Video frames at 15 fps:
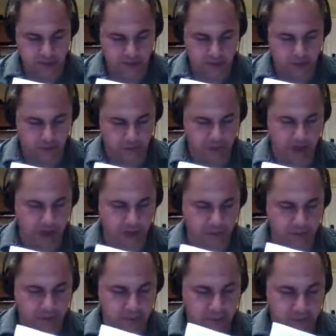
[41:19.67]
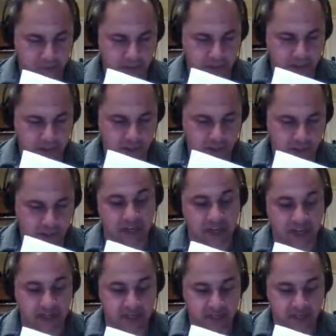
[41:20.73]
I told him to hire people, and he was
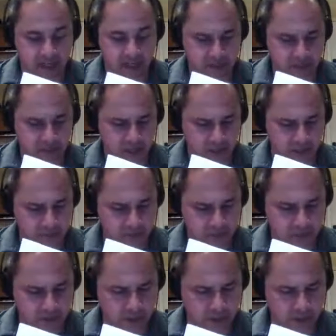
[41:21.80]
glad he did each time.